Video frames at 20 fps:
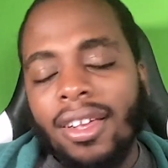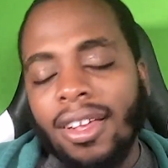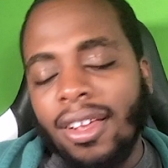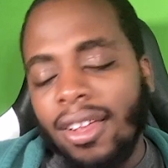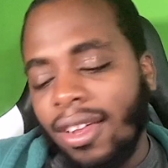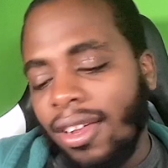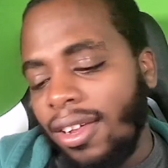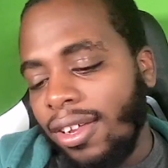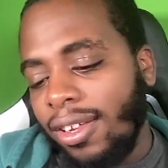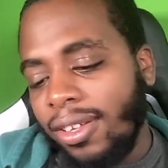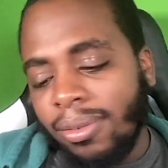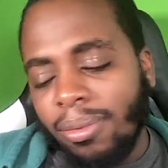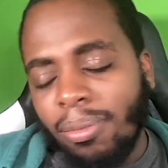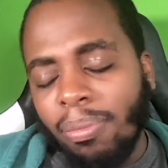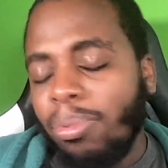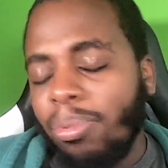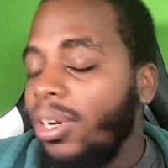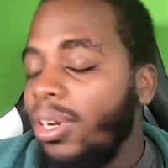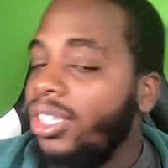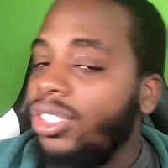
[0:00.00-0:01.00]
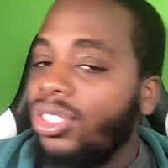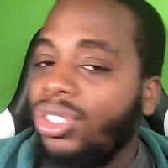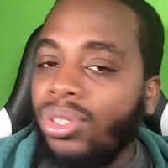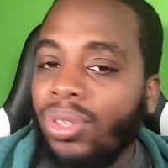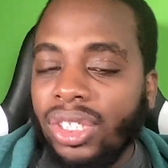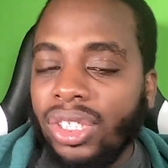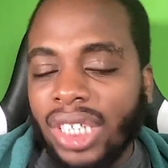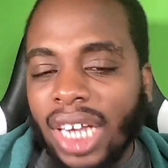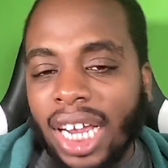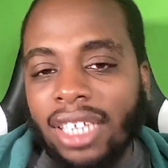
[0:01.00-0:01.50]
I'm pretty
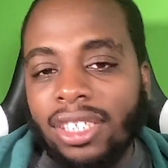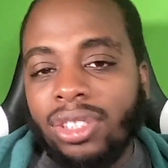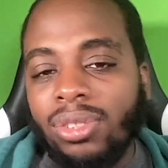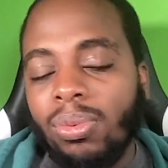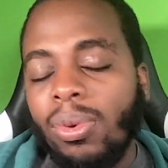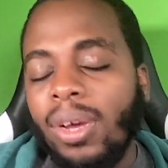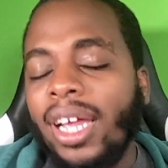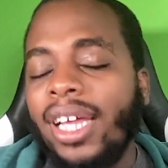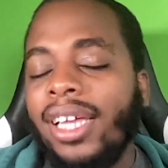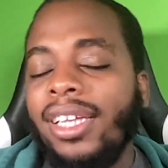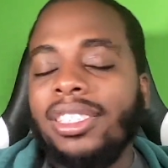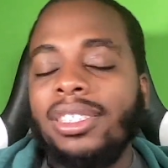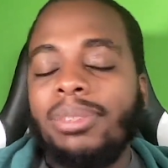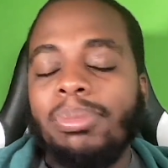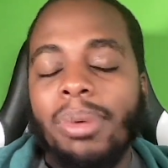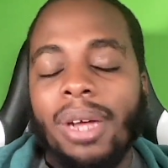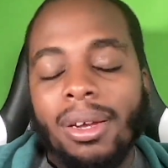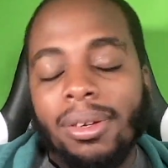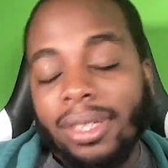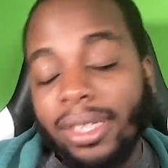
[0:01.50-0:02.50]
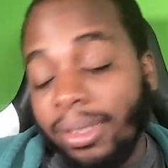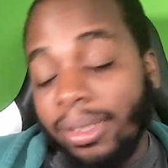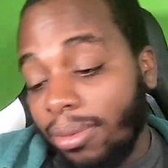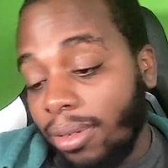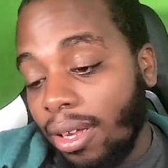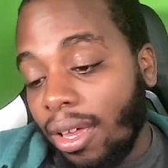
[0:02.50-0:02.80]
sure Josh Sweat is probably